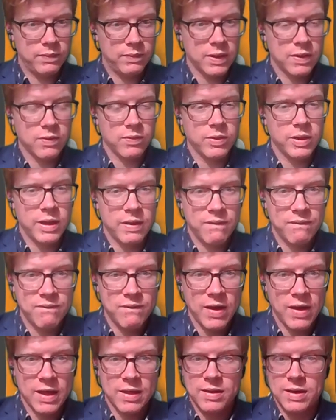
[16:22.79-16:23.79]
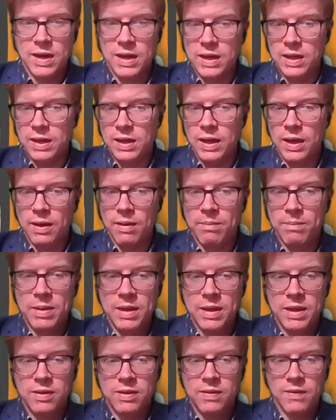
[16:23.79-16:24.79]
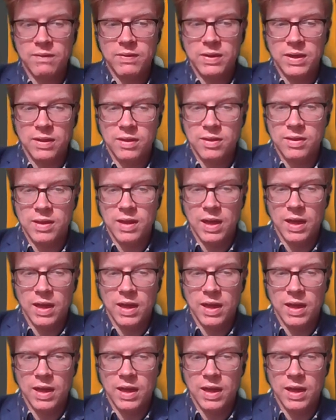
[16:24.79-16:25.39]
That's a really fascinating piece of evidence